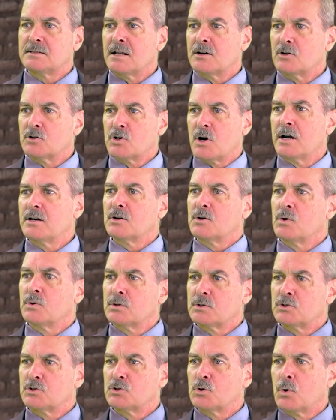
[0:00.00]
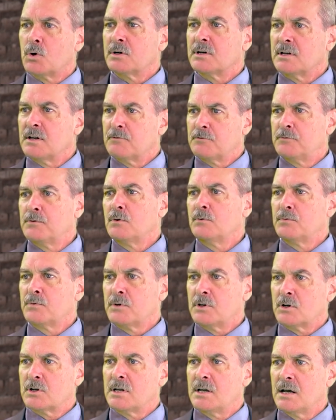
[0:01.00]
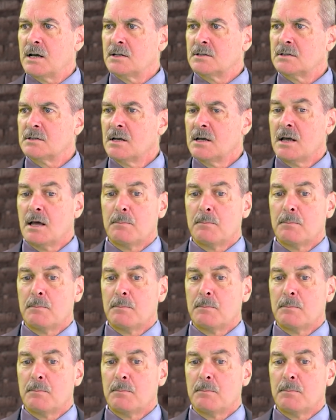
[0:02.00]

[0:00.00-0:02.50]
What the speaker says: that are trying to go to the store to get food for their kids,